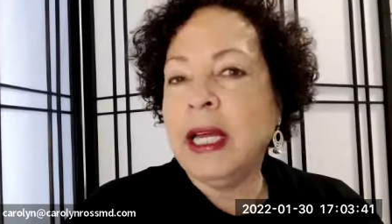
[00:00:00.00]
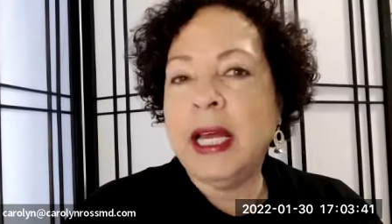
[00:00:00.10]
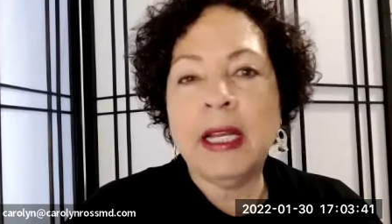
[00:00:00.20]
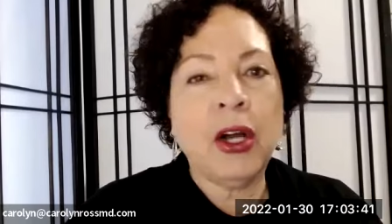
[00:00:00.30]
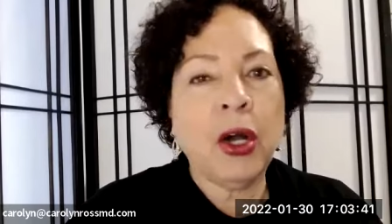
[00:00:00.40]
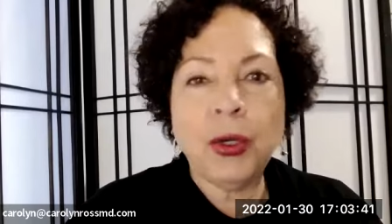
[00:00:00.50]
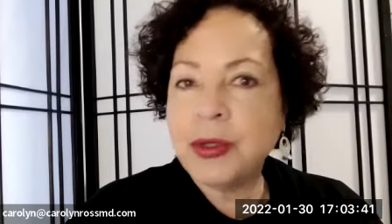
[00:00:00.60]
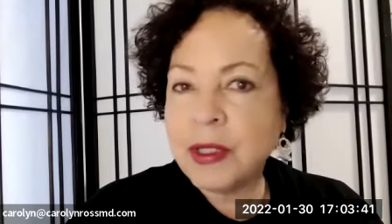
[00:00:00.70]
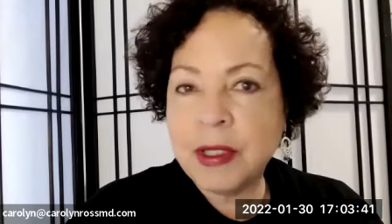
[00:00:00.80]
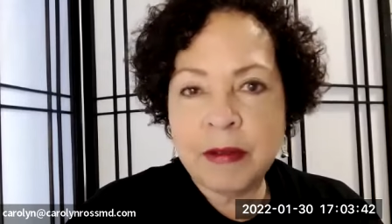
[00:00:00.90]
and a
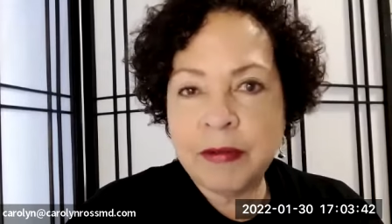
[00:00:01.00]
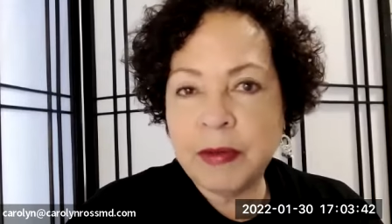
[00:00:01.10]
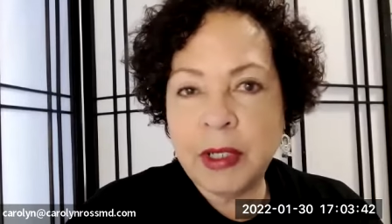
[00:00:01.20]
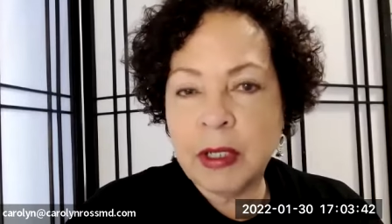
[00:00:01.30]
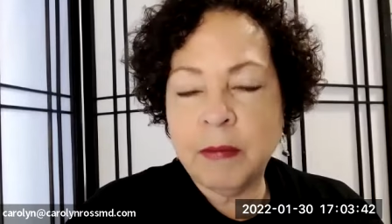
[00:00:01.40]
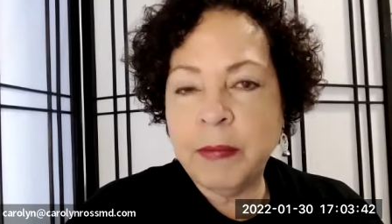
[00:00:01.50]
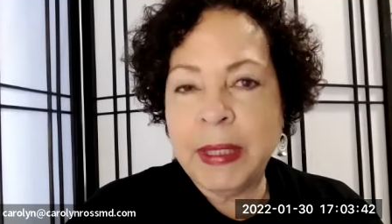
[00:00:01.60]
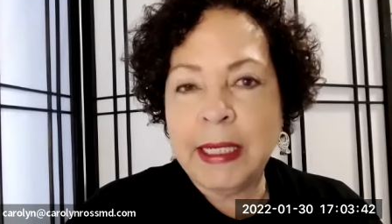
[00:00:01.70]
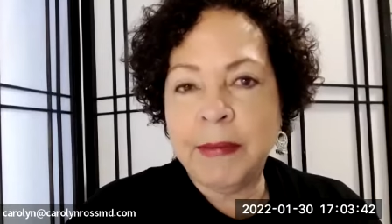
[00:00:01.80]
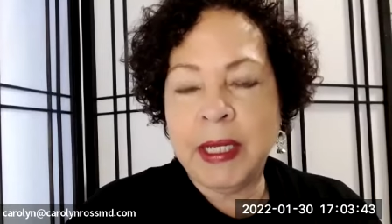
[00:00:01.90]
host of
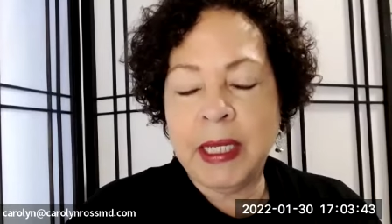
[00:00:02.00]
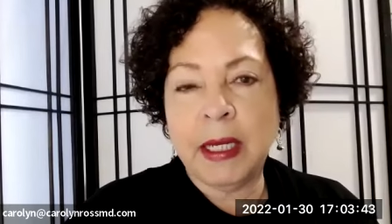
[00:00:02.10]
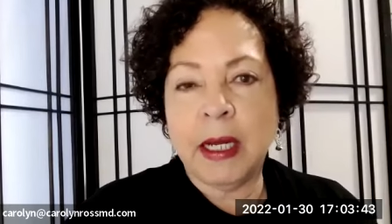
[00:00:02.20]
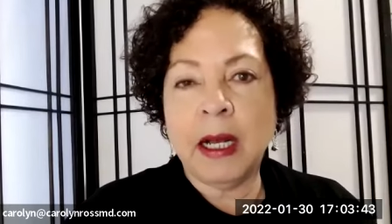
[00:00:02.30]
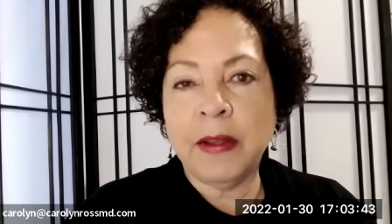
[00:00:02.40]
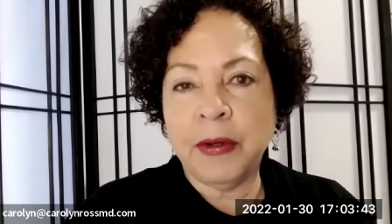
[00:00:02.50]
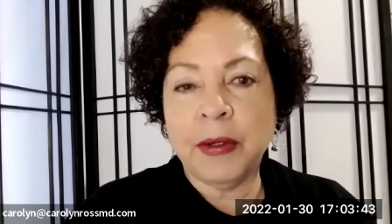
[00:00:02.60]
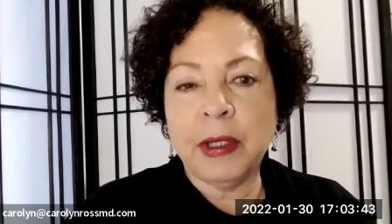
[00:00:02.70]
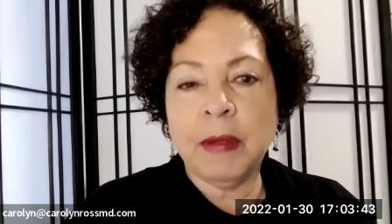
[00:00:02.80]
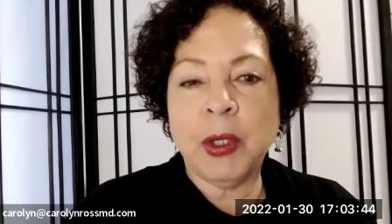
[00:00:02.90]
many, many
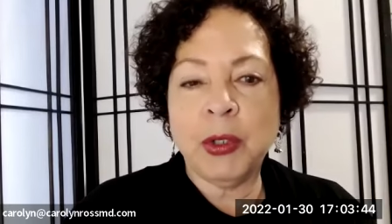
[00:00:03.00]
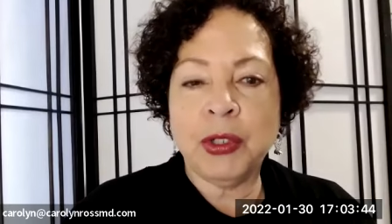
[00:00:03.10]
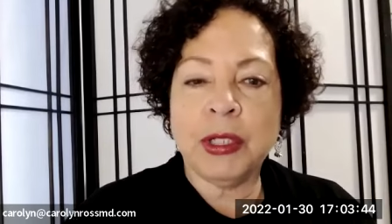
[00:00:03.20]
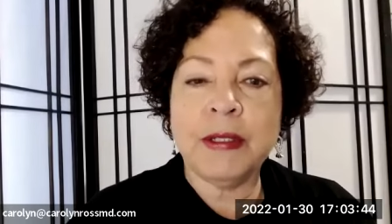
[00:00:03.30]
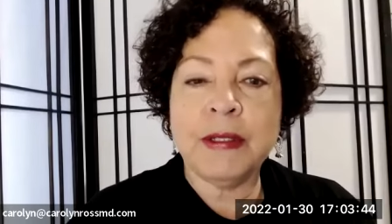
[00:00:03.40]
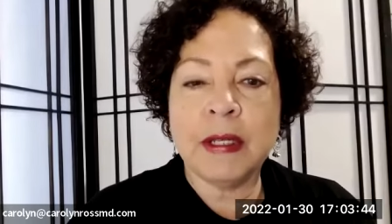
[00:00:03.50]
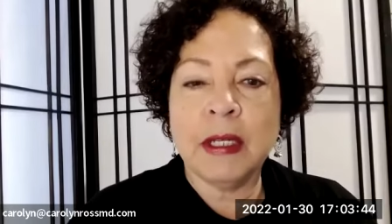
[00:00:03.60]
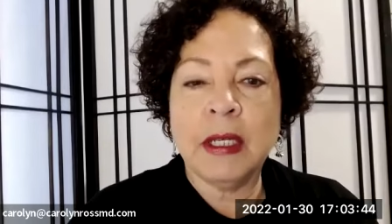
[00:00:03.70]
other emotions.